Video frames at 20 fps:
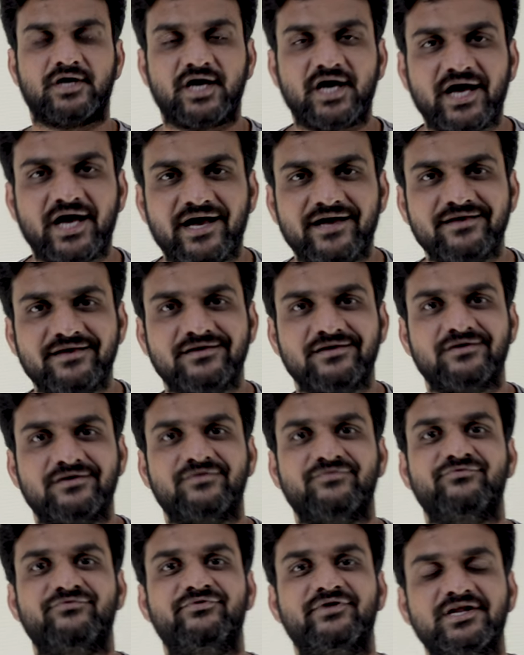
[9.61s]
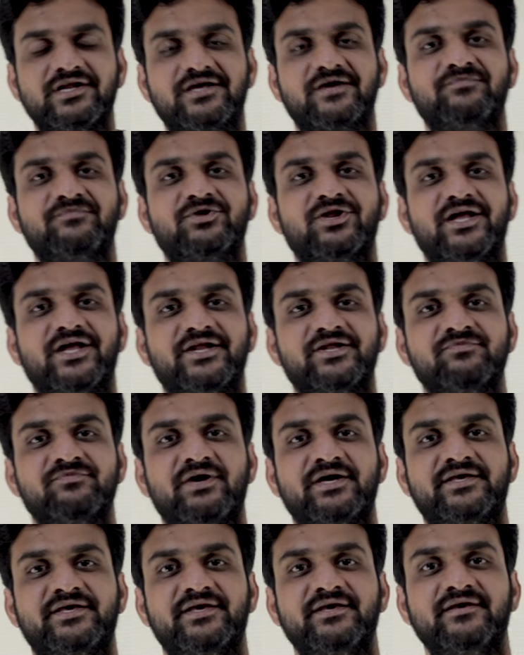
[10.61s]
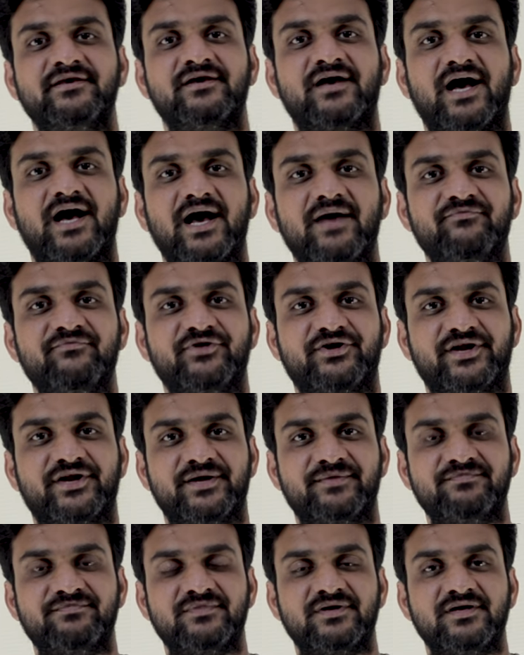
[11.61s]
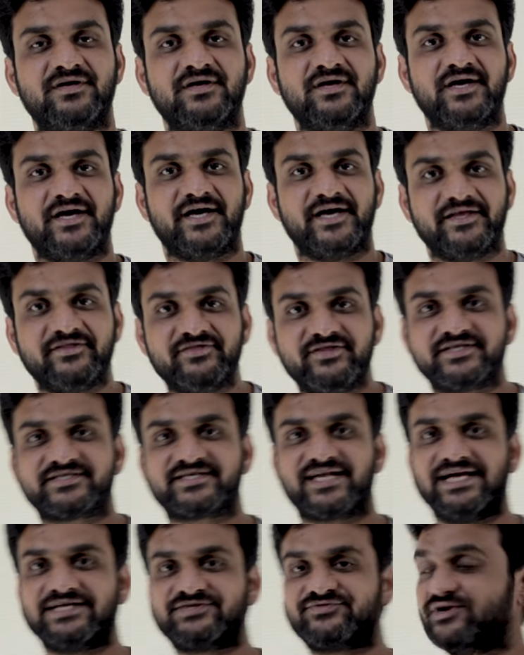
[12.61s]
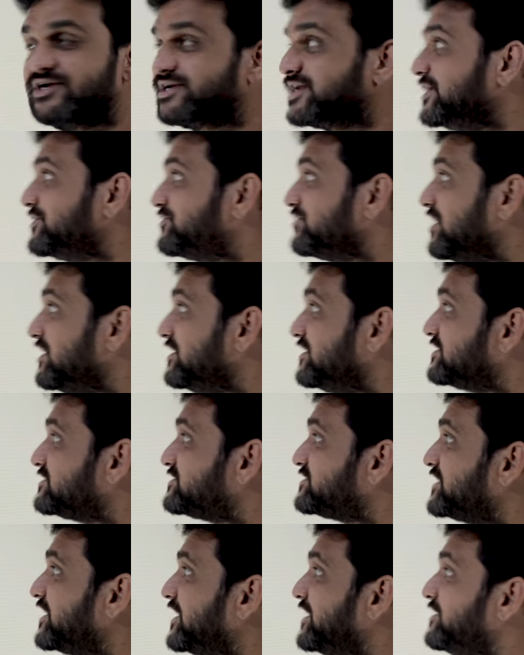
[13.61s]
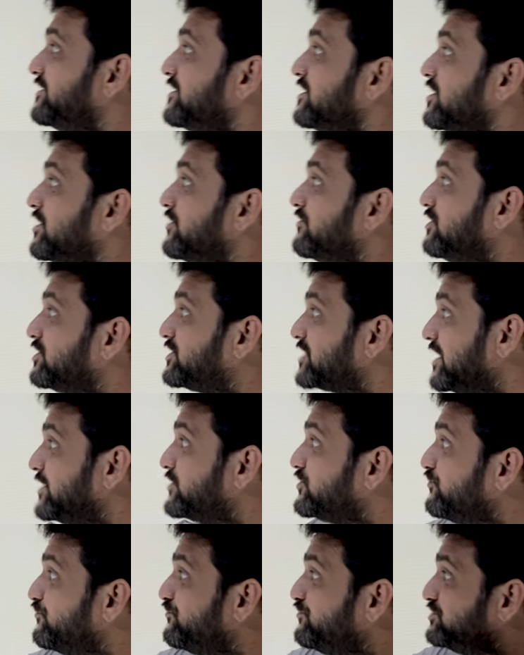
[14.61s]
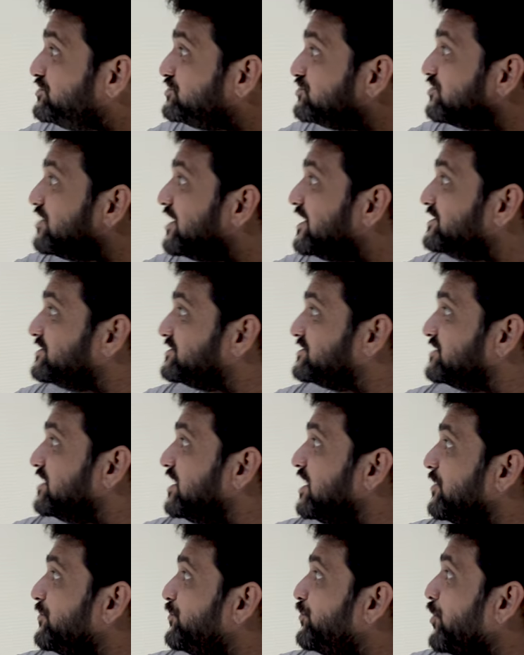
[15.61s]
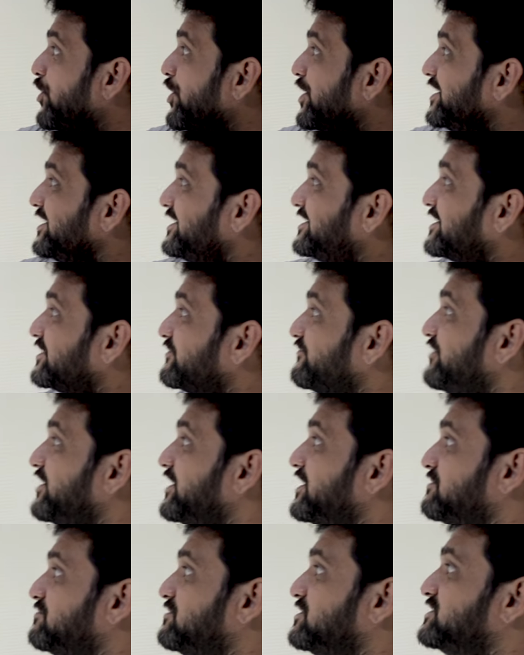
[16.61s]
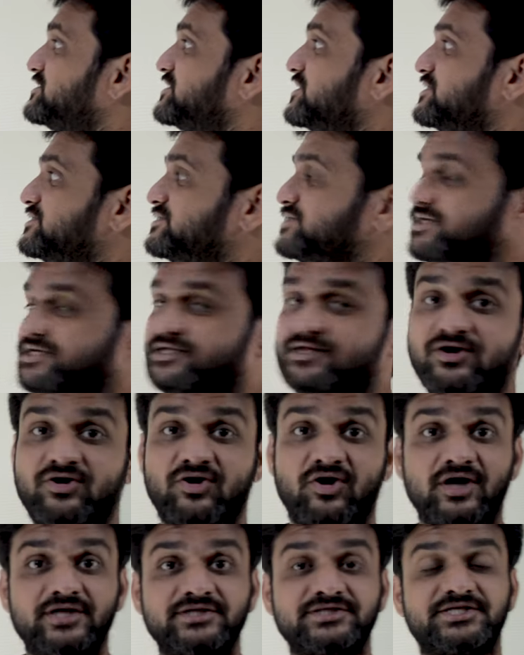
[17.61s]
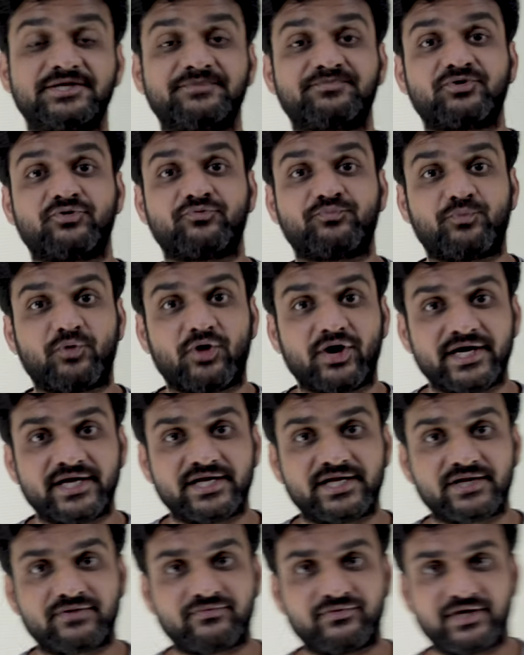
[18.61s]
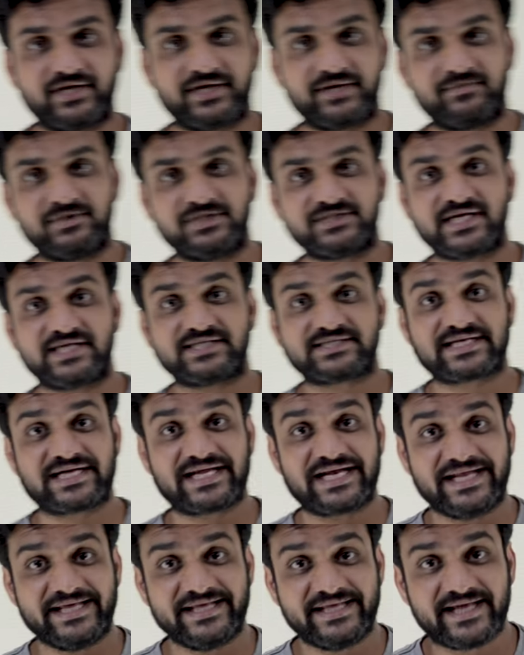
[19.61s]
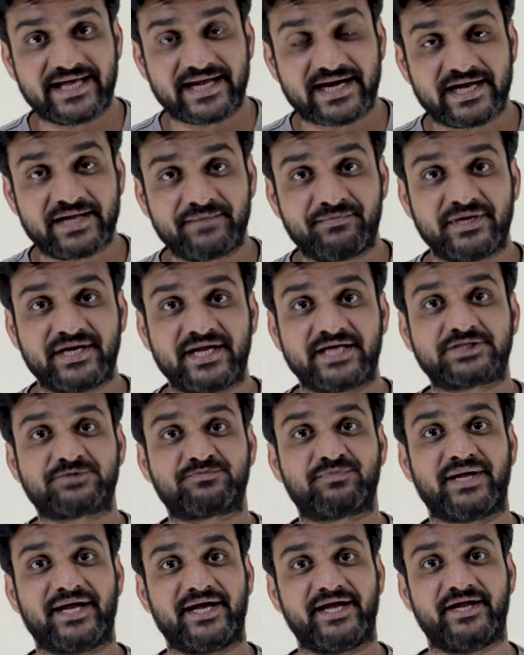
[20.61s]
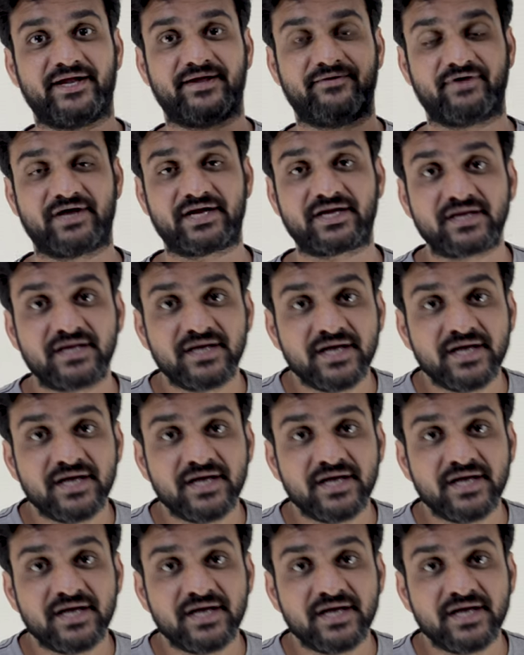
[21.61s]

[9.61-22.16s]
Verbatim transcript: Hi, welcome to Learning Monkey. I am Vikram. In this class, we'll try to understand, we'll try to visualize uh, pointer variables in C. The concept of pointer variables has clearly been explained in our